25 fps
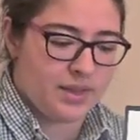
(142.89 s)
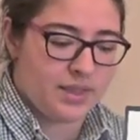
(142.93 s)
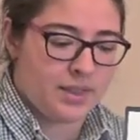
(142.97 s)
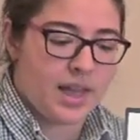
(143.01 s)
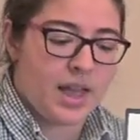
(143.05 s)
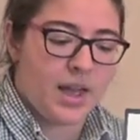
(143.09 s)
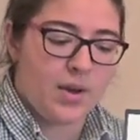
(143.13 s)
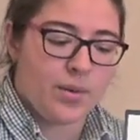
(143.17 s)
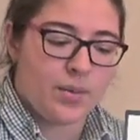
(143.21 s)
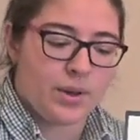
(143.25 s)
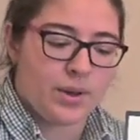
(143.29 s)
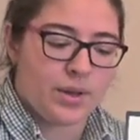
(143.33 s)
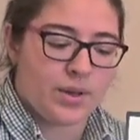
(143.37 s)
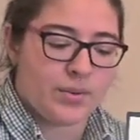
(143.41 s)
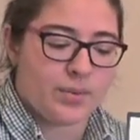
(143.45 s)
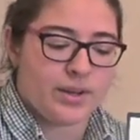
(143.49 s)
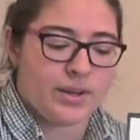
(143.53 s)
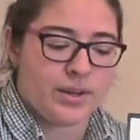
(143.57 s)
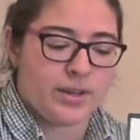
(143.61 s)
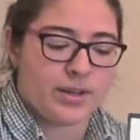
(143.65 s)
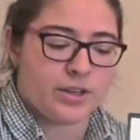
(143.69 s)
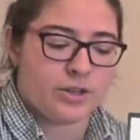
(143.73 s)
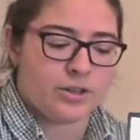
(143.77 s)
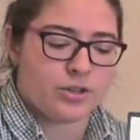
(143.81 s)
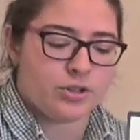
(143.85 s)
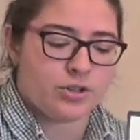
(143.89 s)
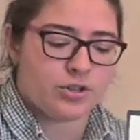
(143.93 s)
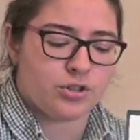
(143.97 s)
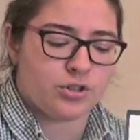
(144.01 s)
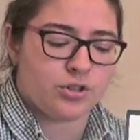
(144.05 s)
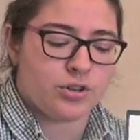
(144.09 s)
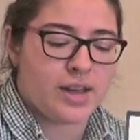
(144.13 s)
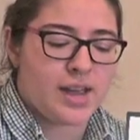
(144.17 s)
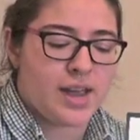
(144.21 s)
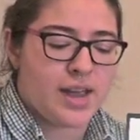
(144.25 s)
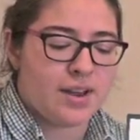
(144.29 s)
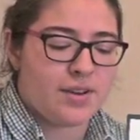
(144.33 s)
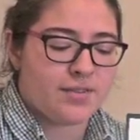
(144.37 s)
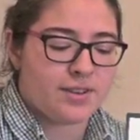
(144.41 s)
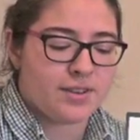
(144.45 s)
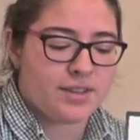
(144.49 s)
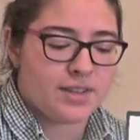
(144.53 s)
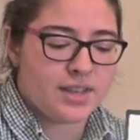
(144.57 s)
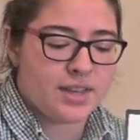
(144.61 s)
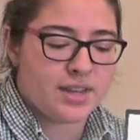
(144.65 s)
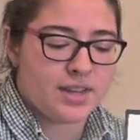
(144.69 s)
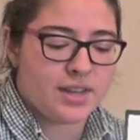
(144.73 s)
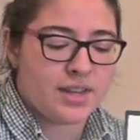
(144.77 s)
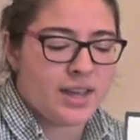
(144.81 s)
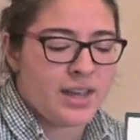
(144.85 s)
That way we can ensure
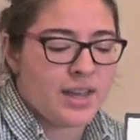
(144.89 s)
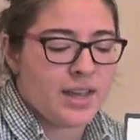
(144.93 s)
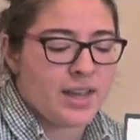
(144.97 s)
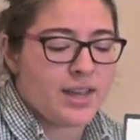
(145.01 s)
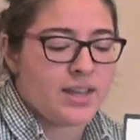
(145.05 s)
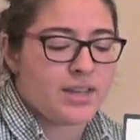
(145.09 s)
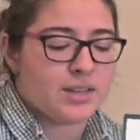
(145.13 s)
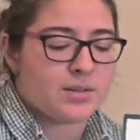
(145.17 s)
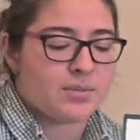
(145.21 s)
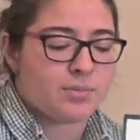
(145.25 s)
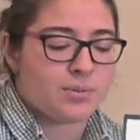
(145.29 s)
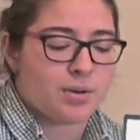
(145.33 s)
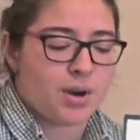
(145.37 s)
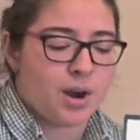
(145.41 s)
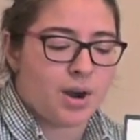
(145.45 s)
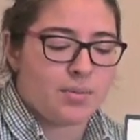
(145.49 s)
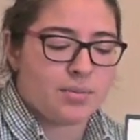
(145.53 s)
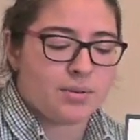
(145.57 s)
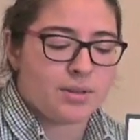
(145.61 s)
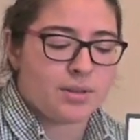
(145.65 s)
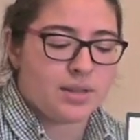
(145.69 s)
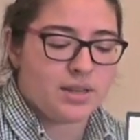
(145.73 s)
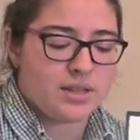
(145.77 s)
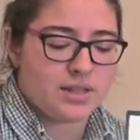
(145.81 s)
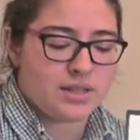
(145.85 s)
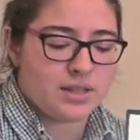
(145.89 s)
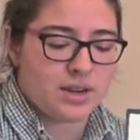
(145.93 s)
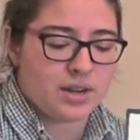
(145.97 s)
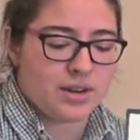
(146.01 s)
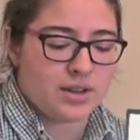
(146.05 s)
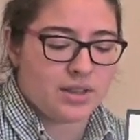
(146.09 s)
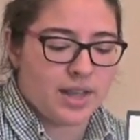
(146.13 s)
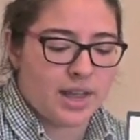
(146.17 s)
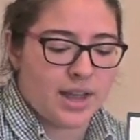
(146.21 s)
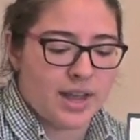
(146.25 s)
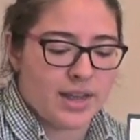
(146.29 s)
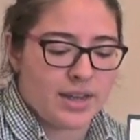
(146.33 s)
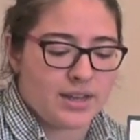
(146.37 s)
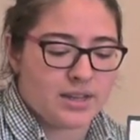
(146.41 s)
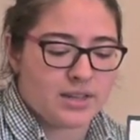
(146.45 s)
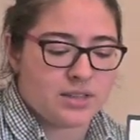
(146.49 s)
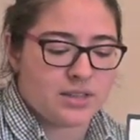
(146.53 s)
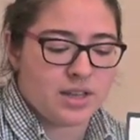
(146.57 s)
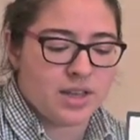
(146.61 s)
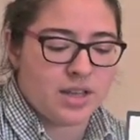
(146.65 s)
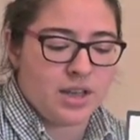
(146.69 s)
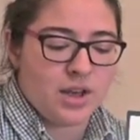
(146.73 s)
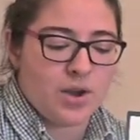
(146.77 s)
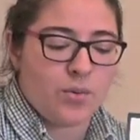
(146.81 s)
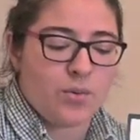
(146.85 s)
everything is properly
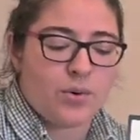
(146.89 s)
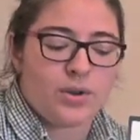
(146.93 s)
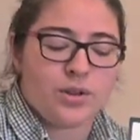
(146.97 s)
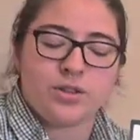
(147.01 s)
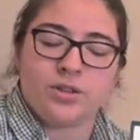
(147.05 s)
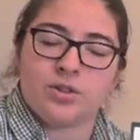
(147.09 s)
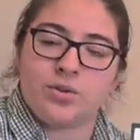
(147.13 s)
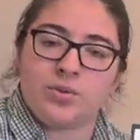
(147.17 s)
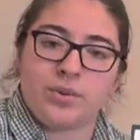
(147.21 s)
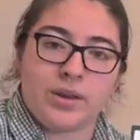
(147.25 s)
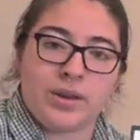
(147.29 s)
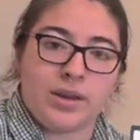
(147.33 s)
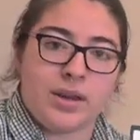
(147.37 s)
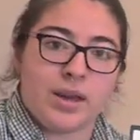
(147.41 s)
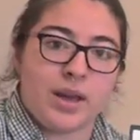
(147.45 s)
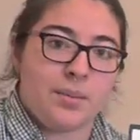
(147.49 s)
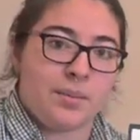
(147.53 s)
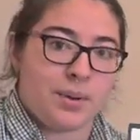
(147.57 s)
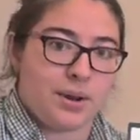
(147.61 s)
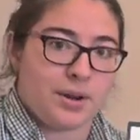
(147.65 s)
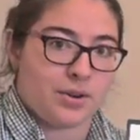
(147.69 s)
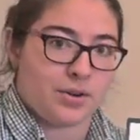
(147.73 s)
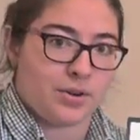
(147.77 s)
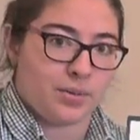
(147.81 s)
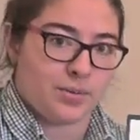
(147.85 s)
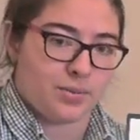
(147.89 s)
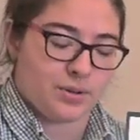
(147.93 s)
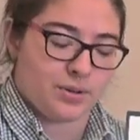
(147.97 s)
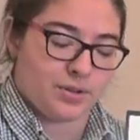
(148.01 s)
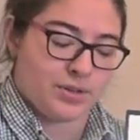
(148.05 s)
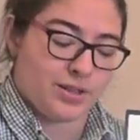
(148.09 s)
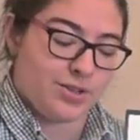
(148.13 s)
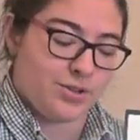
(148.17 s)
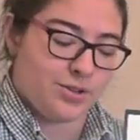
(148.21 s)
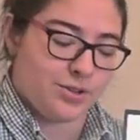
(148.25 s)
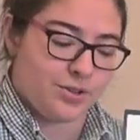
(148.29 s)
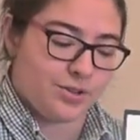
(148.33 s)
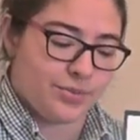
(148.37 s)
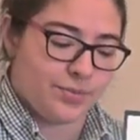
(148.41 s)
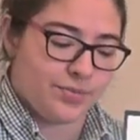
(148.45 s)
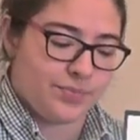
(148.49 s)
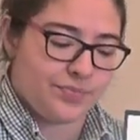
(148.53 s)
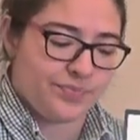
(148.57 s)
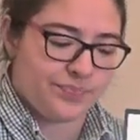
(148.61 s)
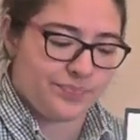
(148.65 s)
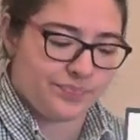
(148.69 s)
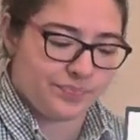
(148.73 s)
sterilized when doing a medical procedure.